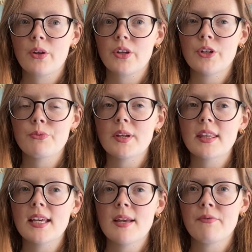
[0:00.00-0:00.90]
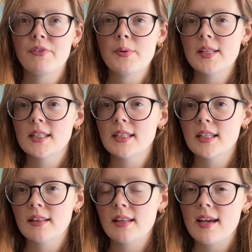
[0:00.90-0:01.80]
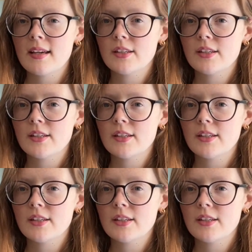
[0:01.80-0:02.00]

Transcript: can really influence and